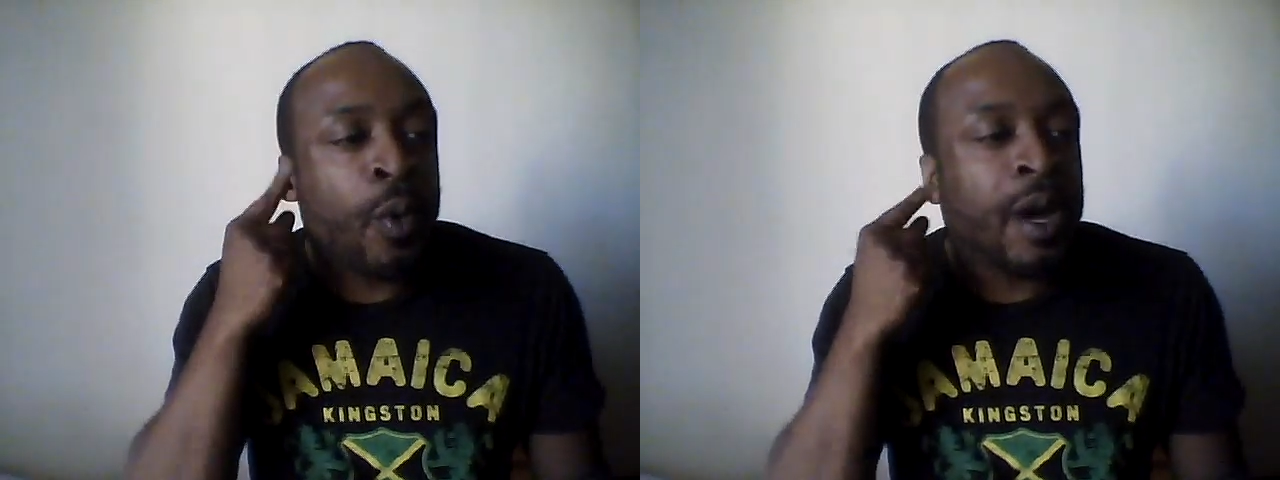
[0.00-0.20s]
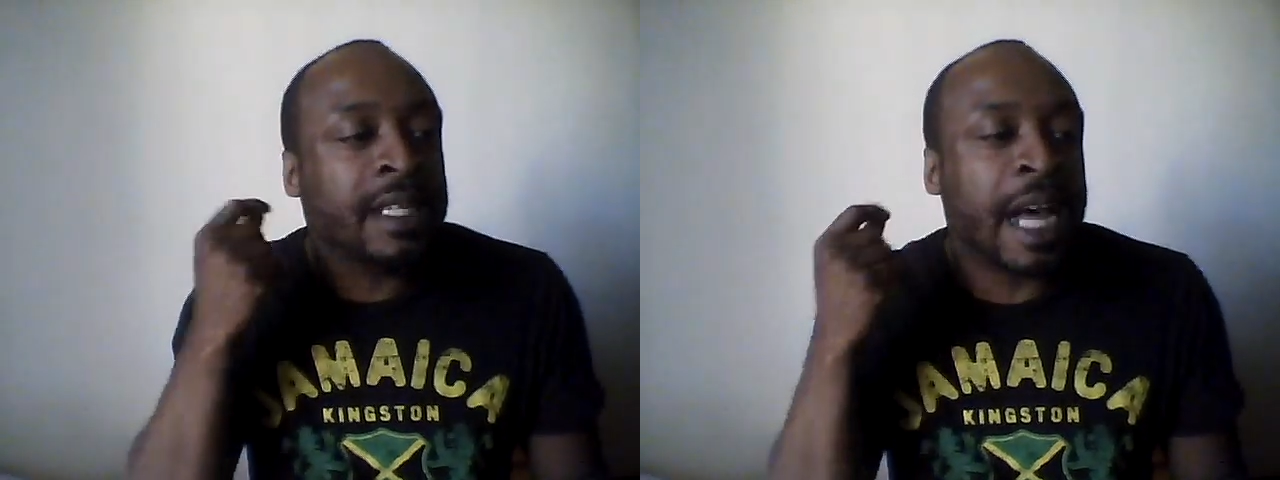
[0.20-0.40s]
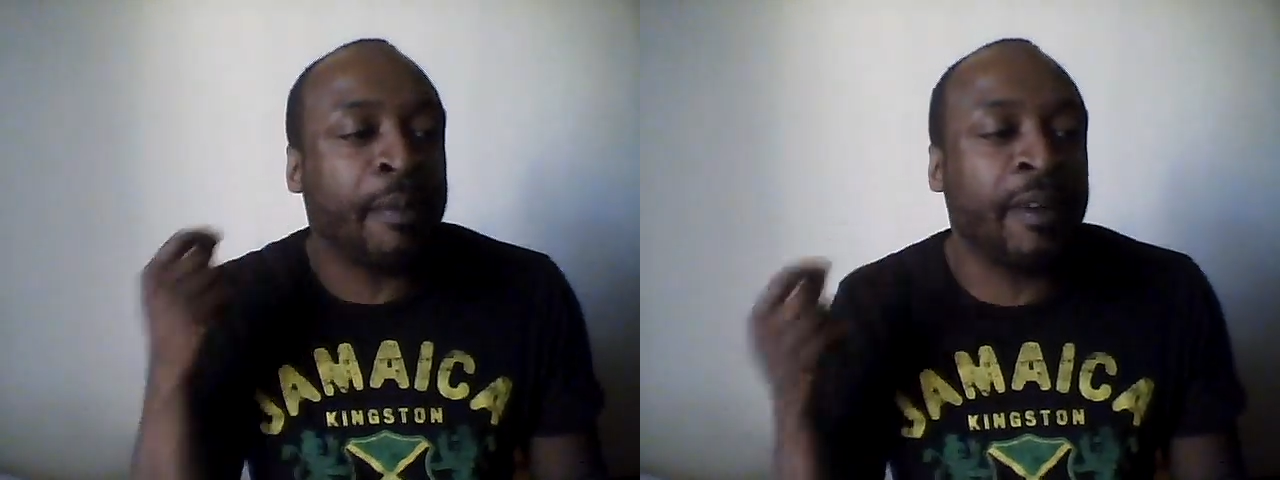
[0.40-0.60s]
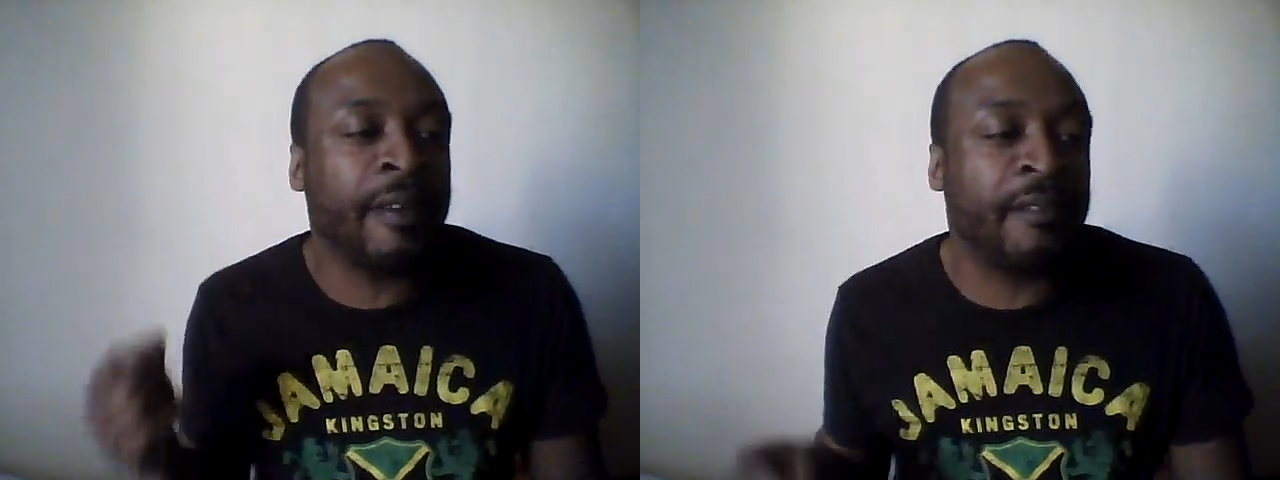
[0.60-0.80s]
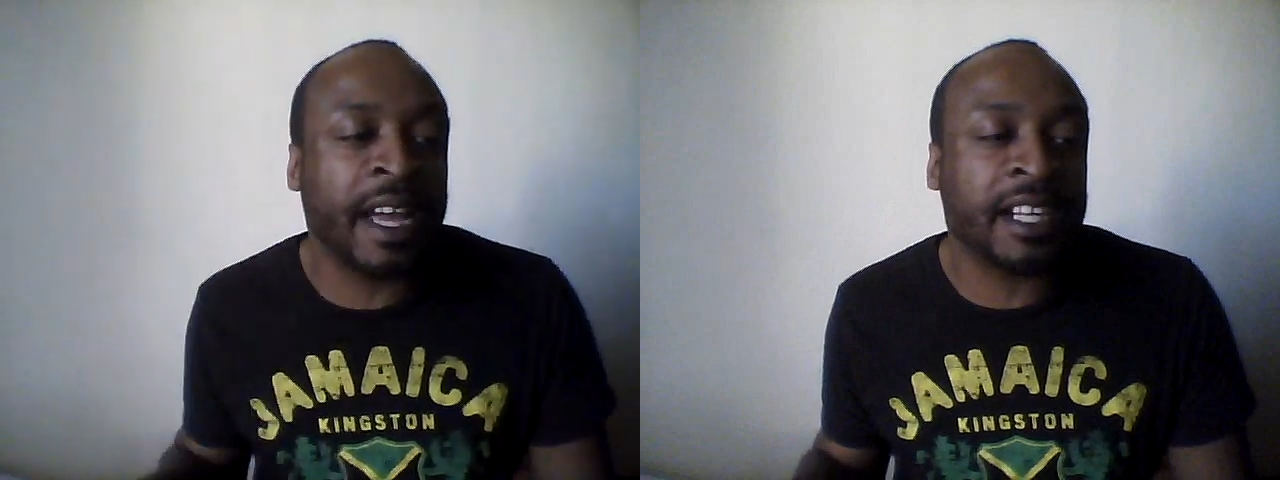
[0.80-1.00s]
what type of
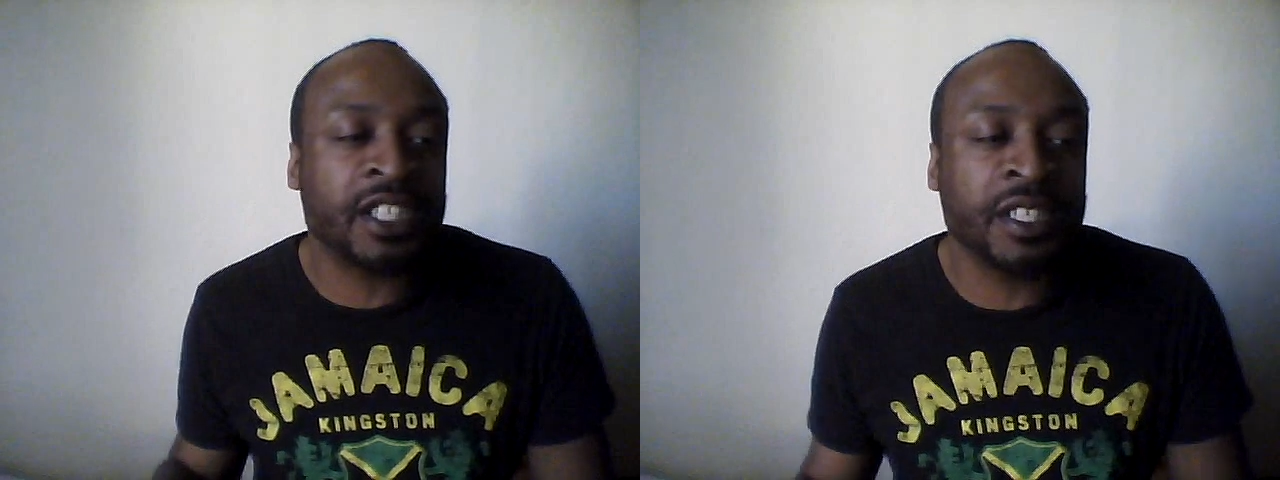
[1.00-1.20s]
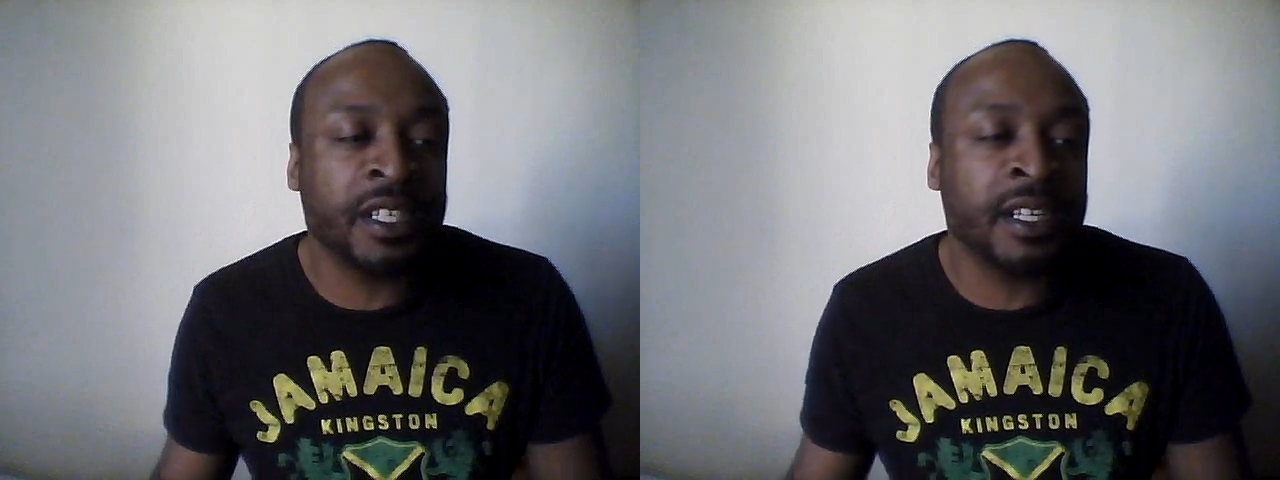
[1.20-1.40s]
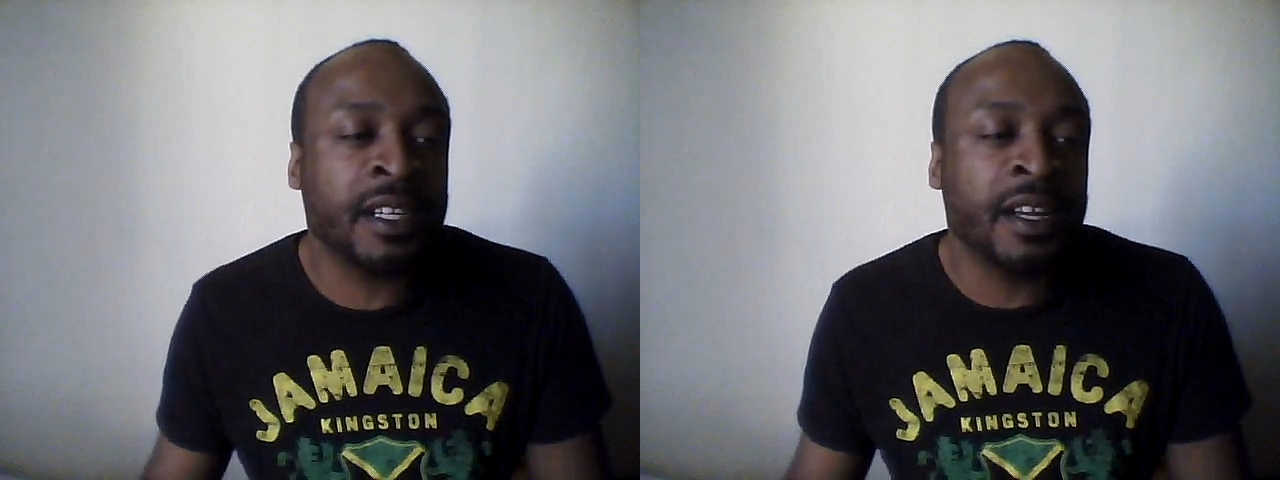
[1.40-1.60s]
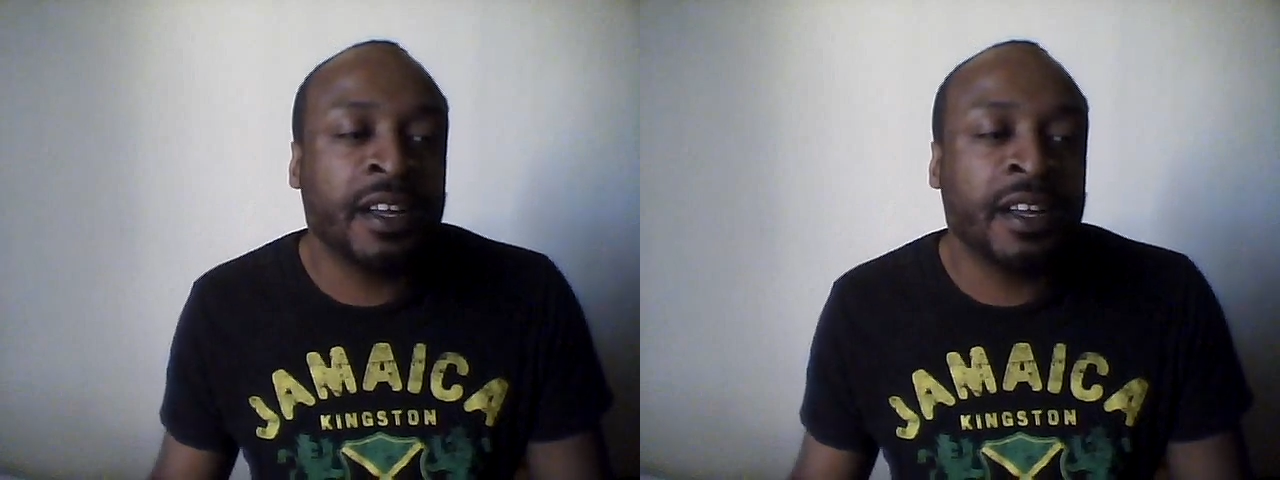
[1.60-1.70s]
affection